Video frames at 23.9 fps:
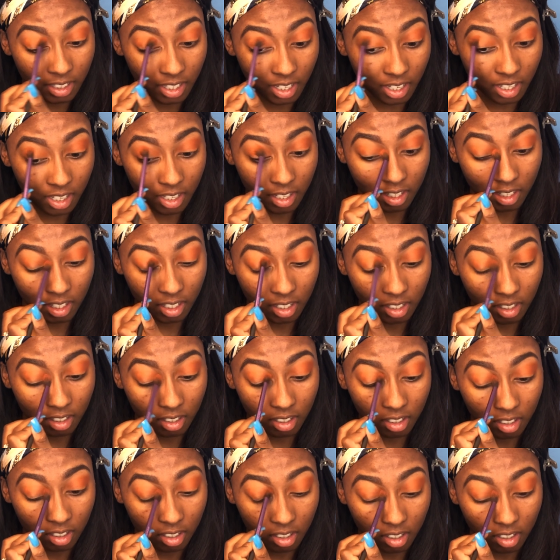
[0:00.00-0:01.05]
dang,
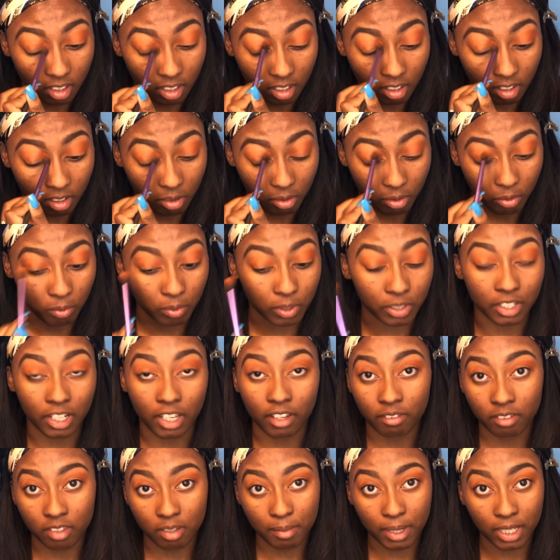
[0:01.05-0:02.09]
we're
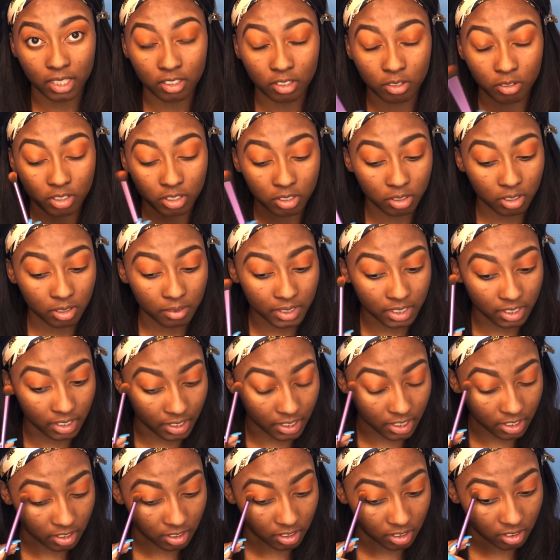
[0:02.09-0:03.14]
definitely about to go into a
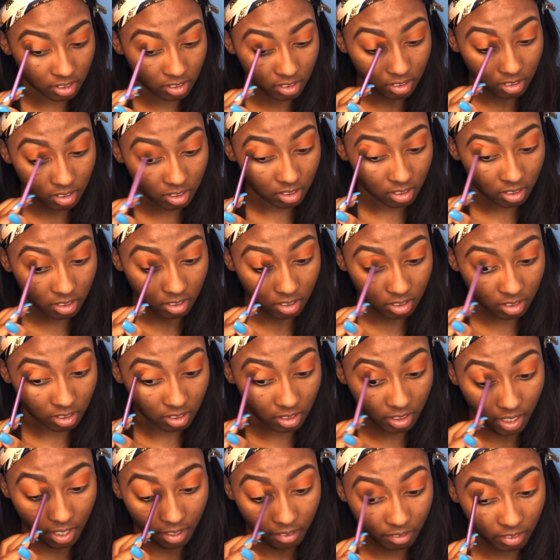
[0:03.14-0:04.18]
recession.
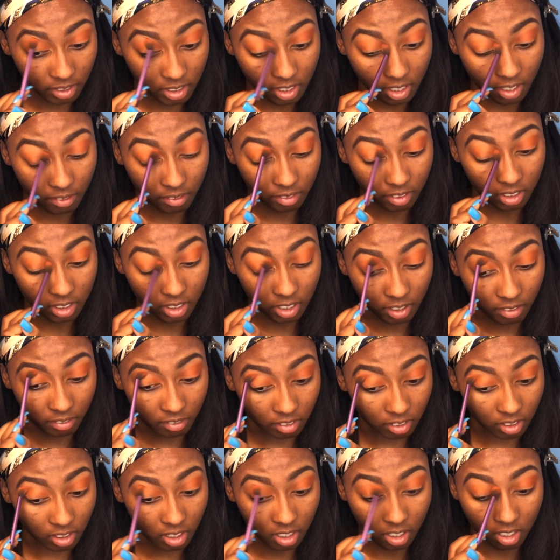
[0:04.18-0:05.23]
Definitely, definitely,
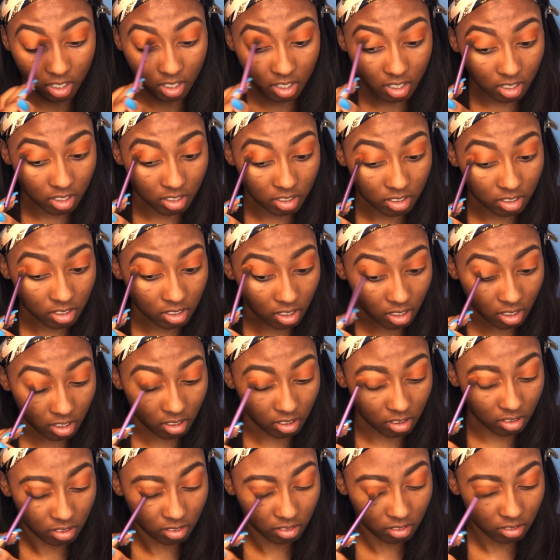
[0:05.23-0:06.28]
definitely.
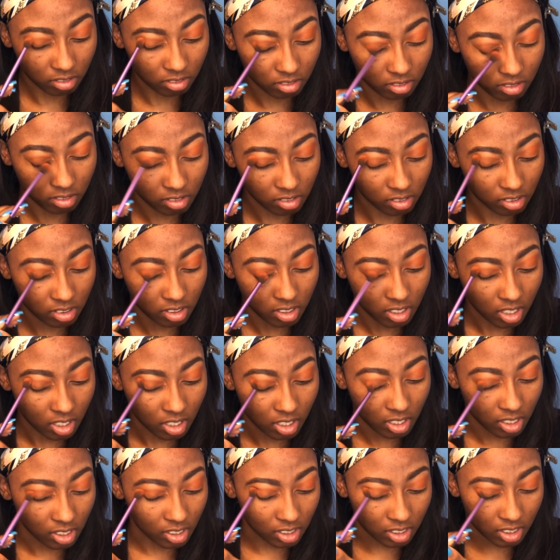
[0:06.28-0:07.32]
So
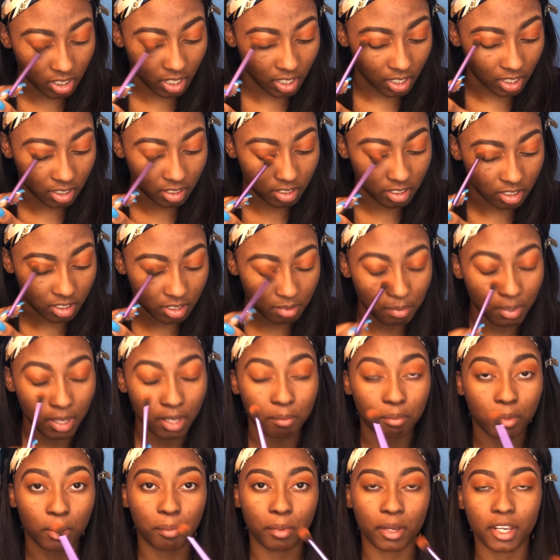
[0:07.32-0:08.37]
it's like just being
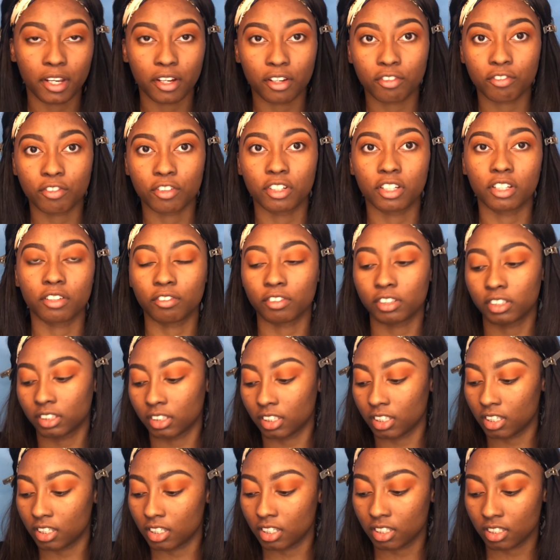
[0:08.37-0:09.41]
prepared for different
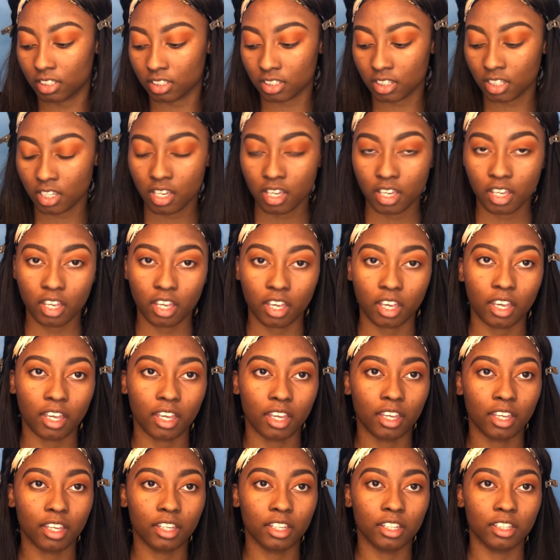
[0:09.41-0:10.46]
things
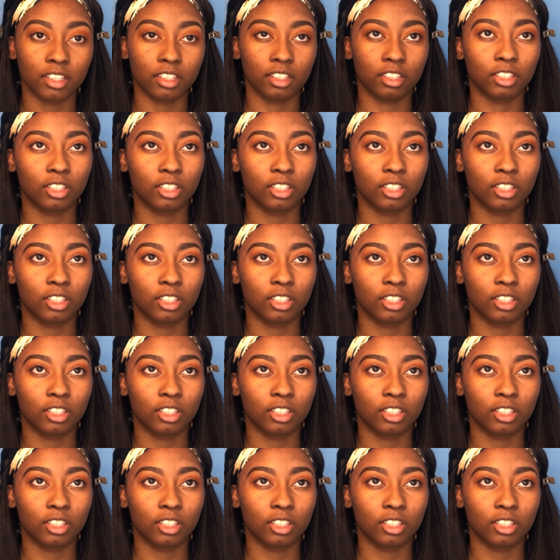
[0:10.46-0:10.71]
and